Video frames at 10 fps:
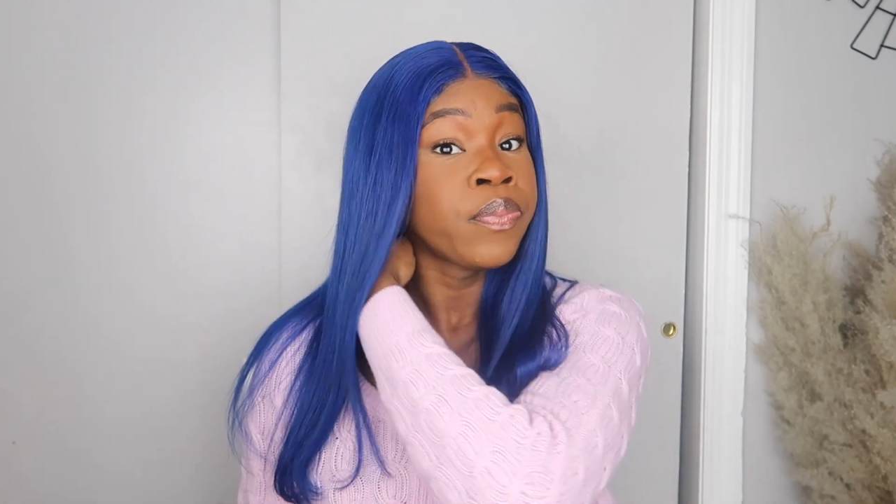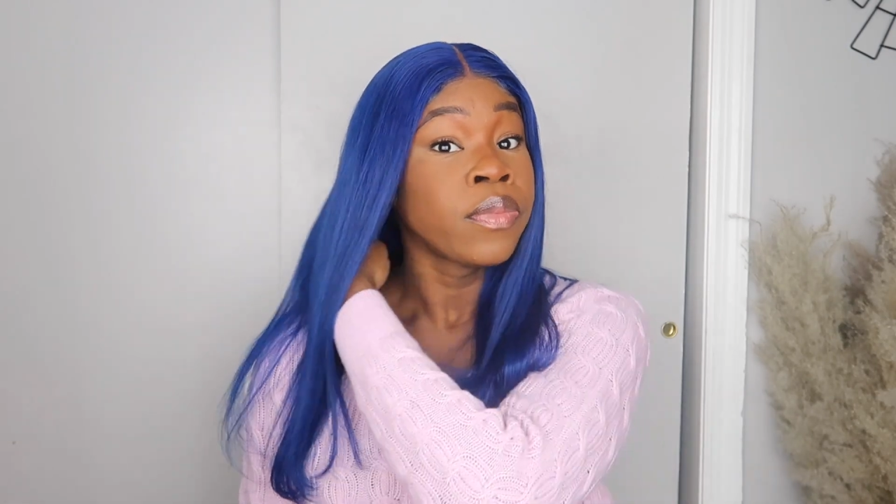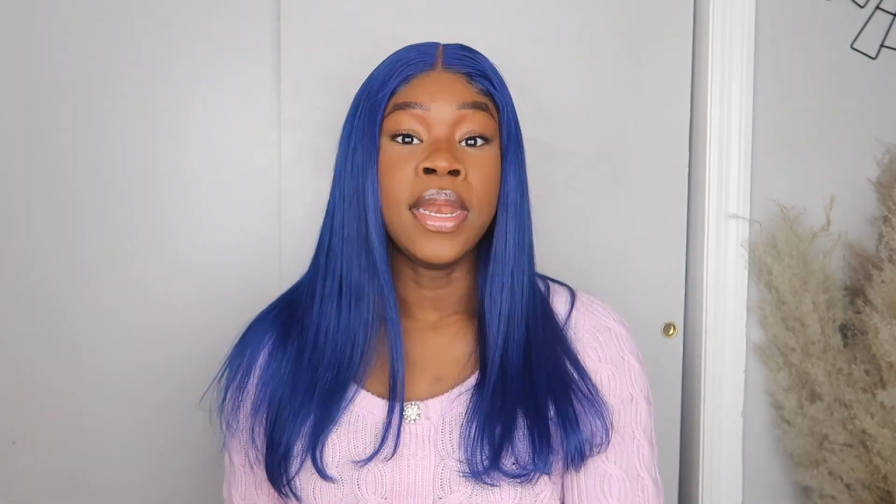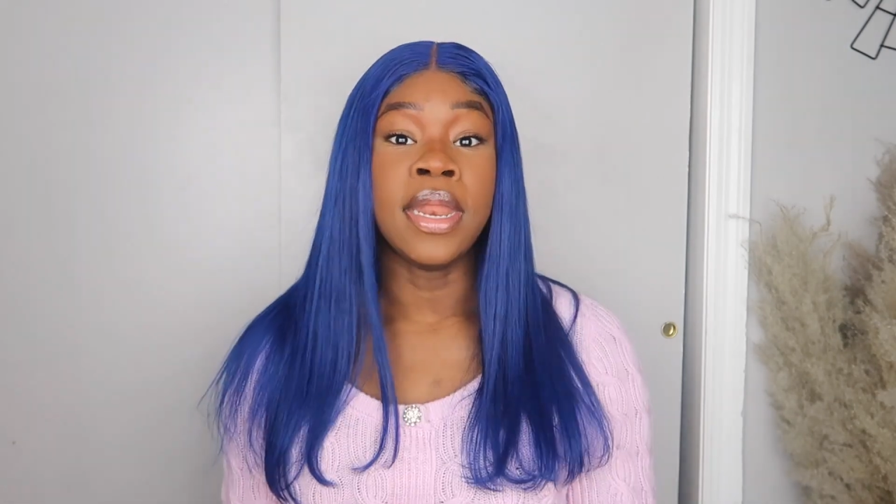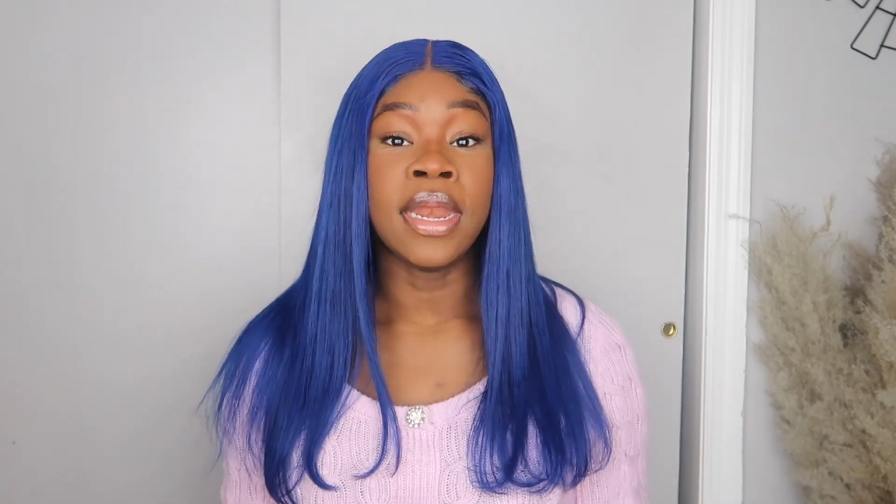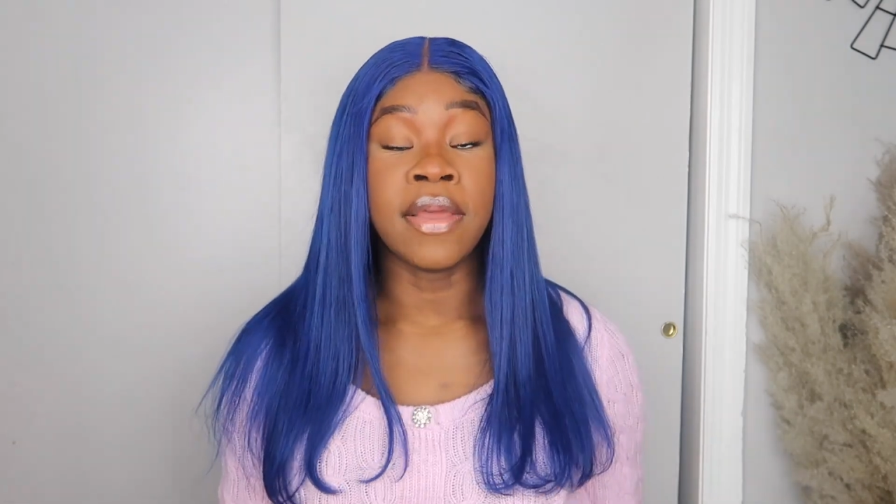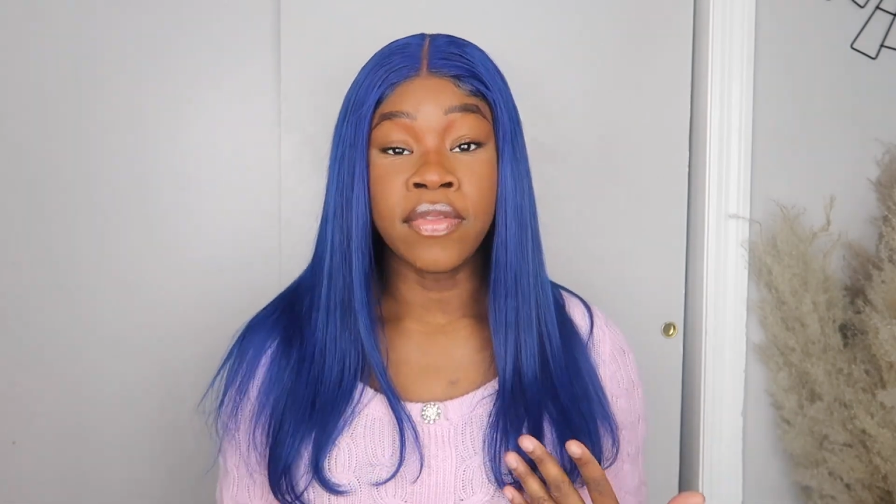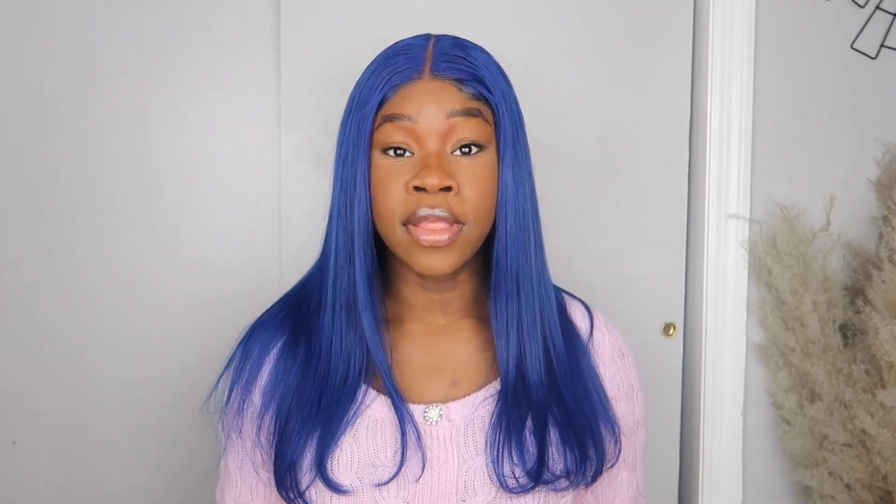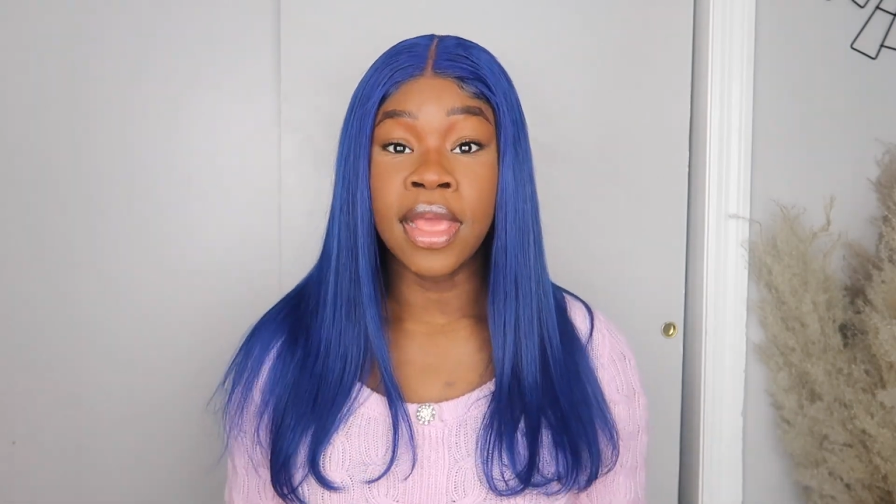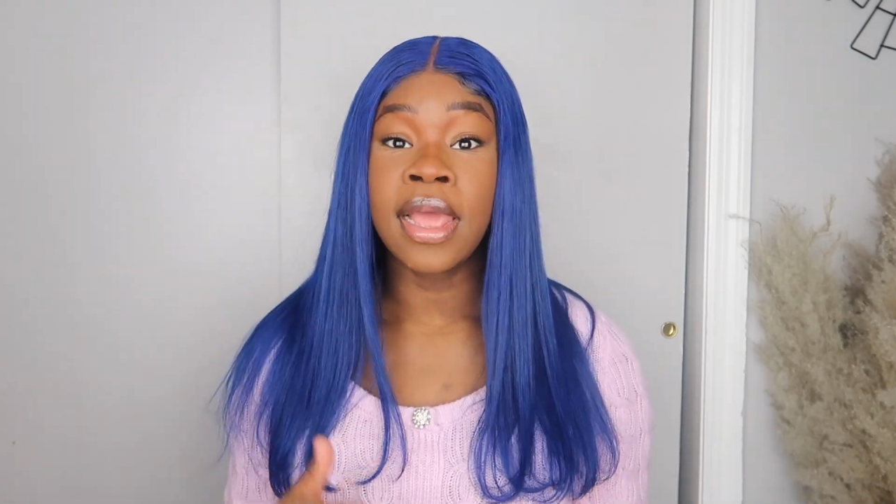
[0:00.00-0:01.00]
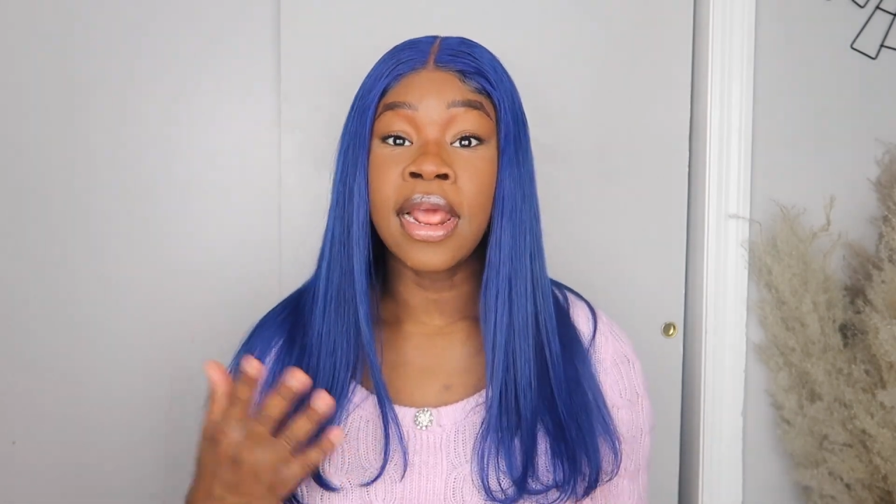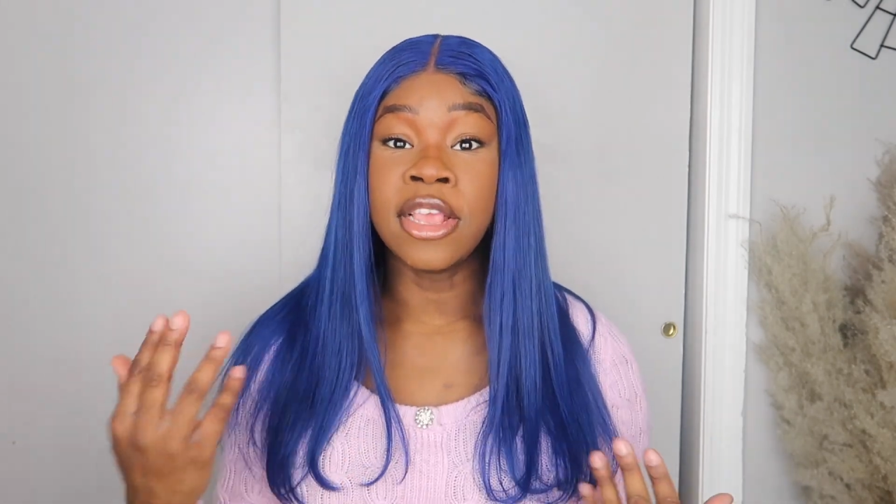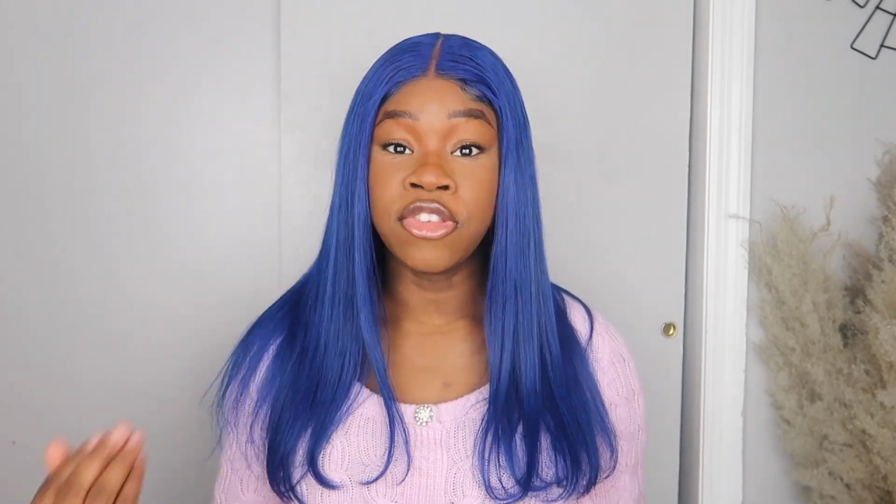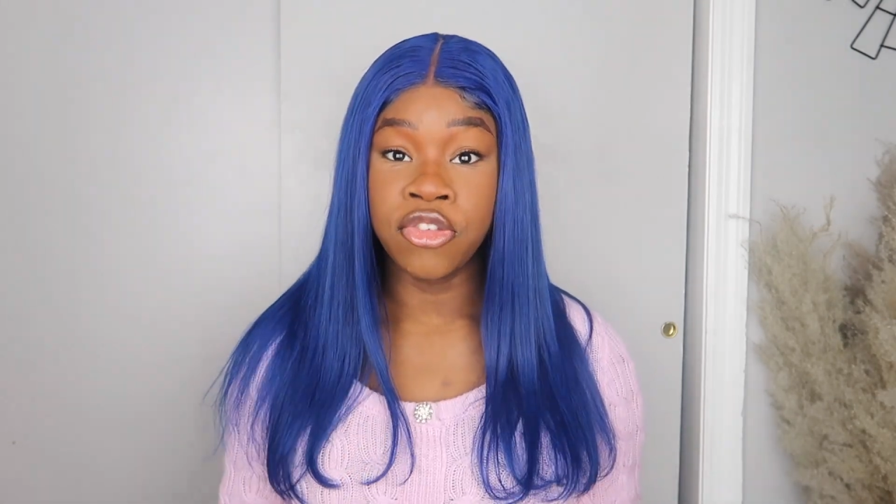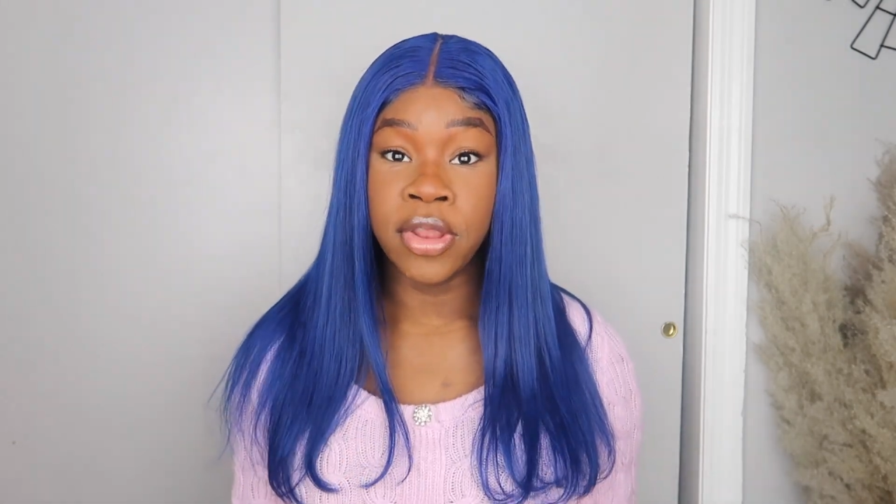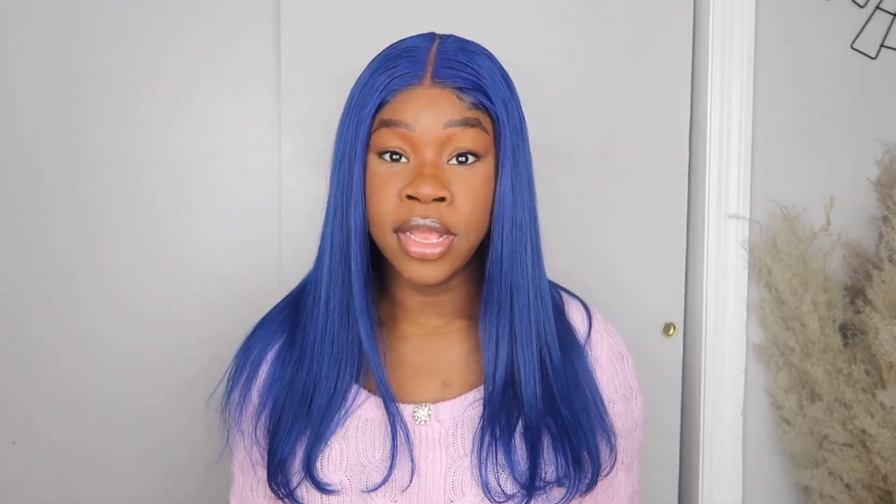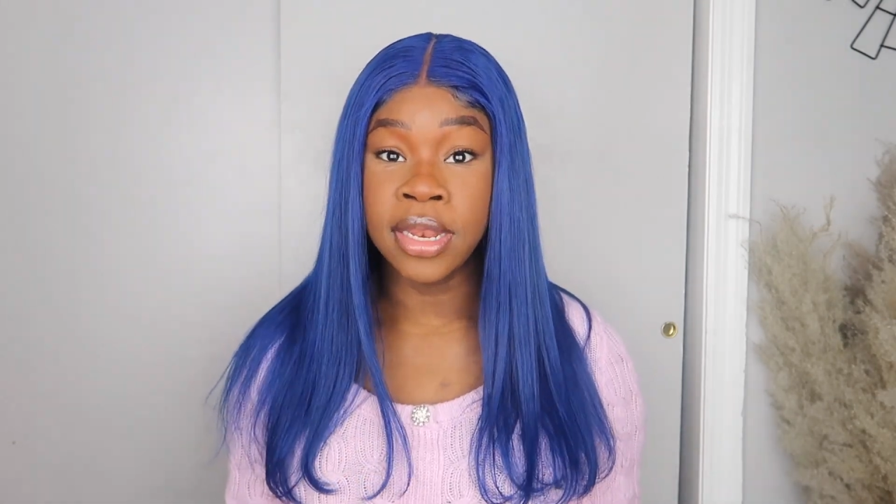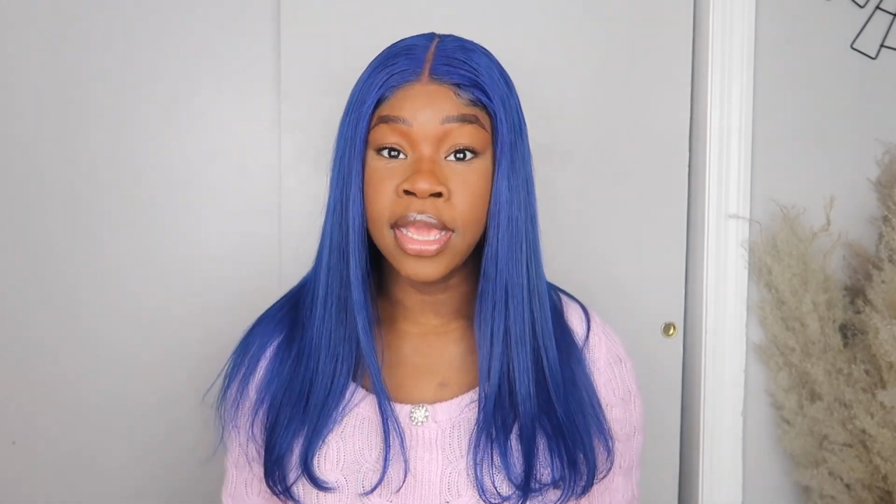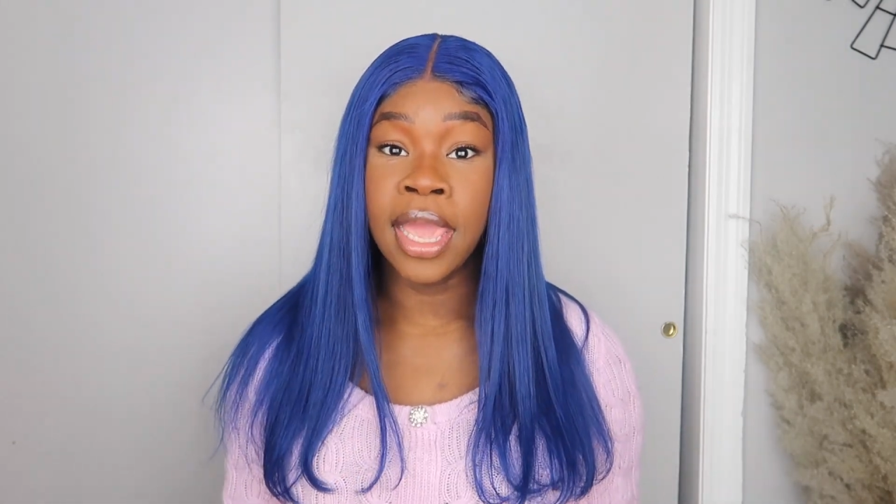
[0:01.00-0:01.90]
And then after that, I straightened the